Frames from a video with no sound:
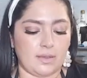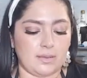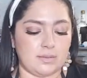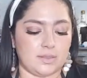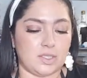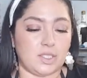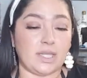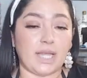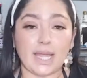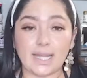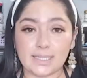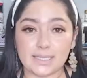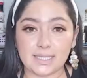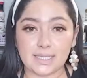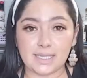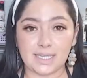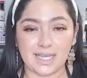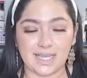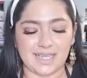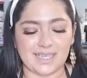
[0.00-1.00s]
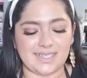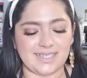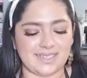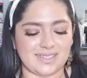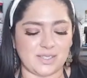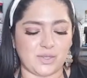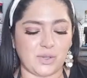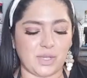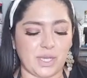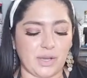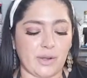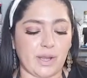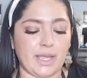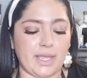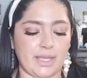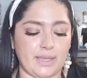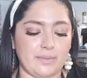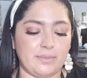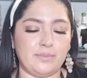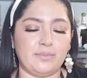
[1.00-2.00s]
she liked it, so here I
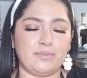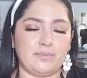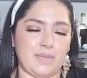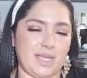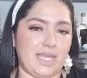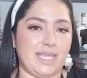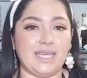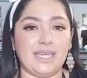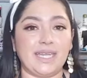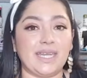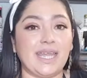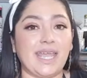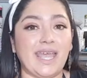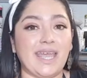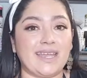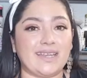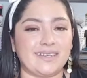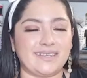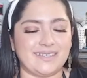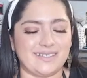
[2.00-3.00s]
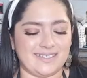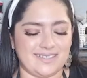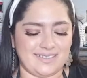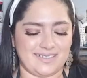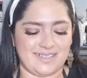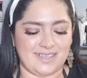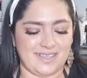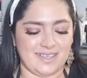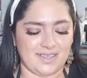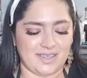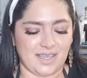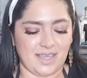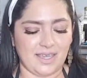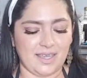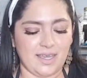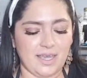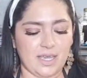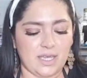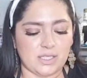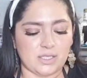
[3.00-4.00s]
am making it again.
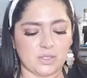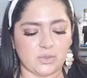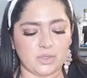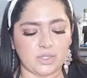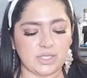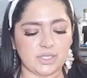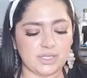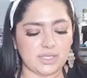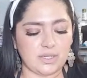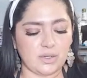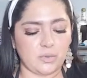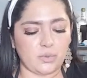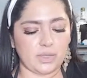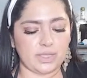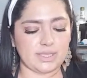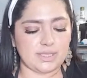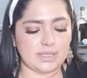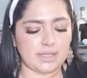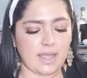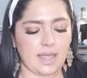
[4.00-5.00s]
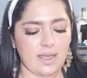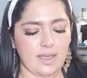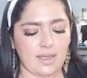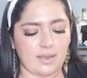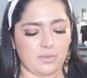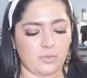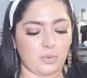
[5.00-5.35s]
Okay, so we're just gonna whisk that